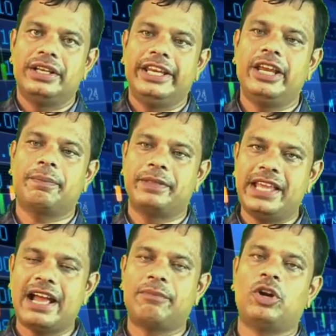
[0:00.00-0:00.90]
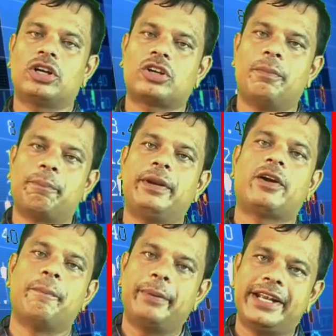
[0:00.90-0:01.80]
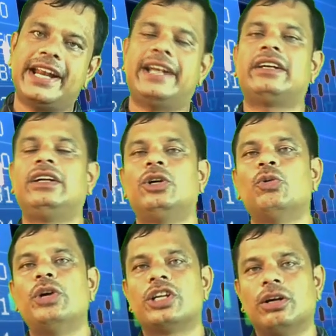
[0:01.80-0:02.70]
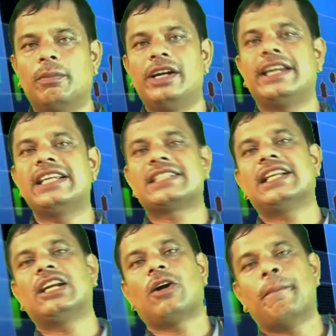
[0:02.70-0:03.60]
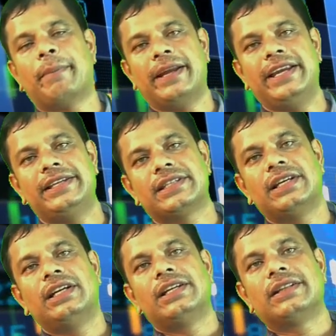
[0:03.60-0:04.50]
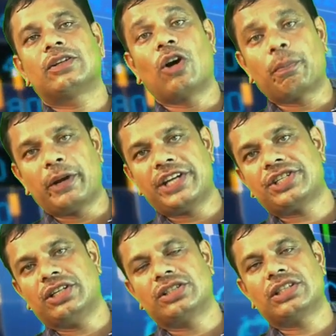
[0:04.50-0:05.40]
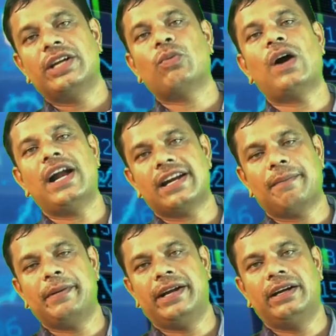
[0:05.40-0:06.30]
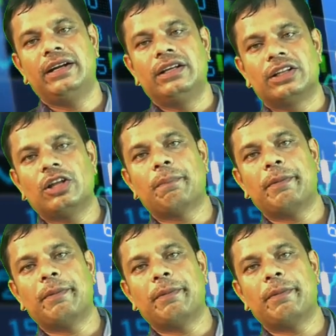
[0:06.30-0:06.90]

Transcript: If they have not competed with the multinational companies, corporations, then what happened? The